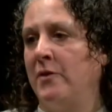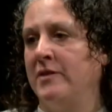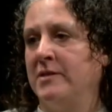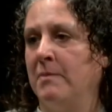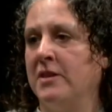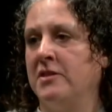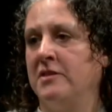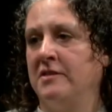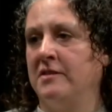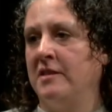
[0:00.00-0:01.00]
as much
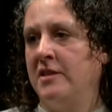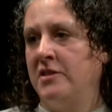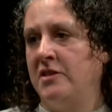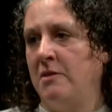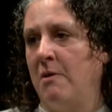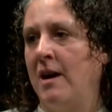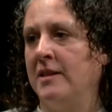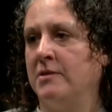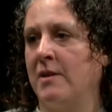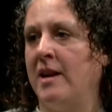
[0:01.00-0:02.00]
as she
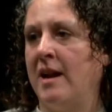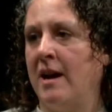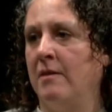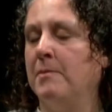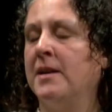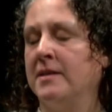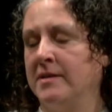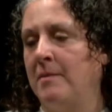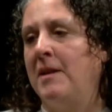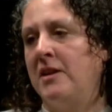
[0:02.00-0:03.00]
wants right now,
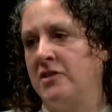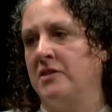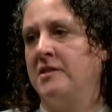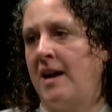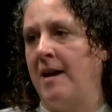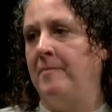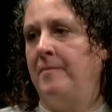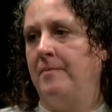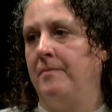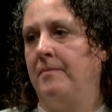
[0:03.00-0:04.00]
because someday she'll stop.
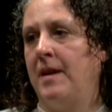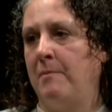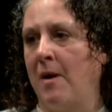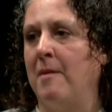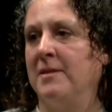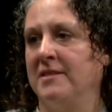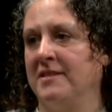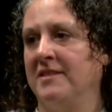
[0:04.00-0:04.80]
I promise.